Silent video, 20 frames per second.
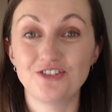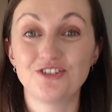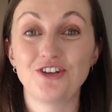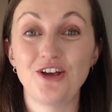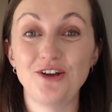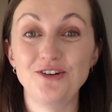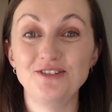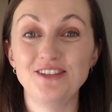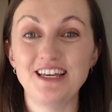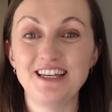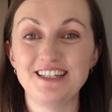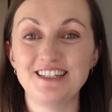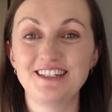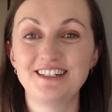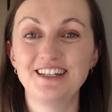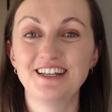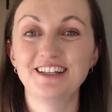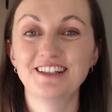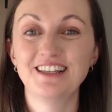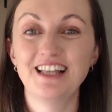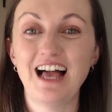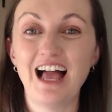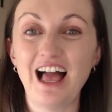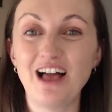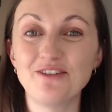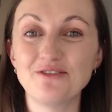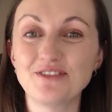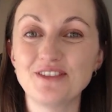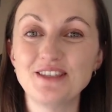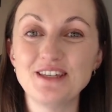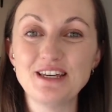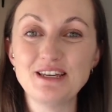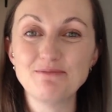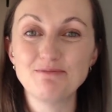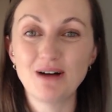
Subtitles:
So they still have the